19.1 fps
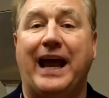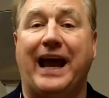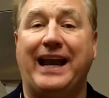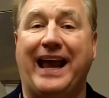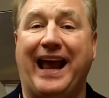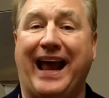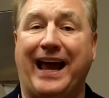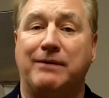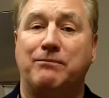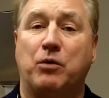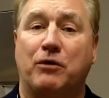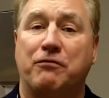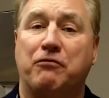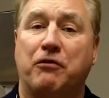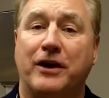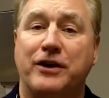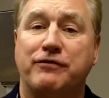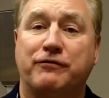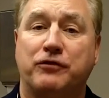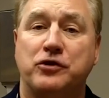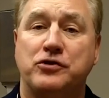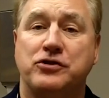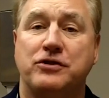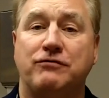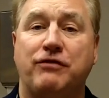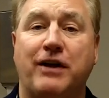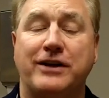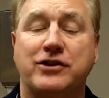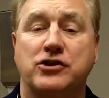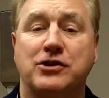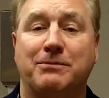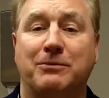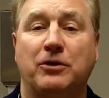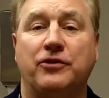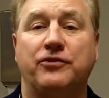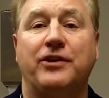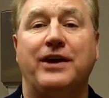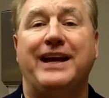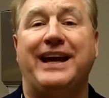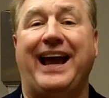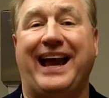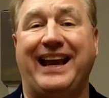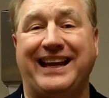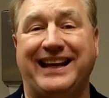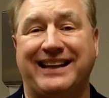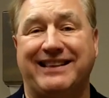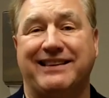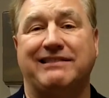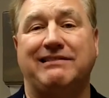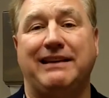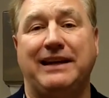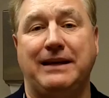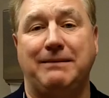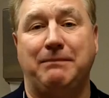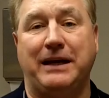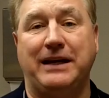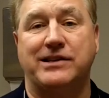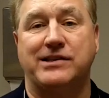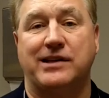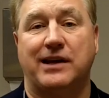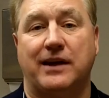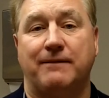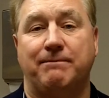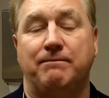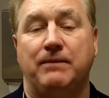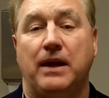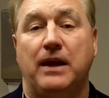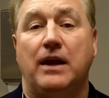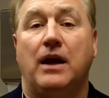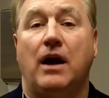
and add more fresh fruits and vegetables, and get the lean meats in.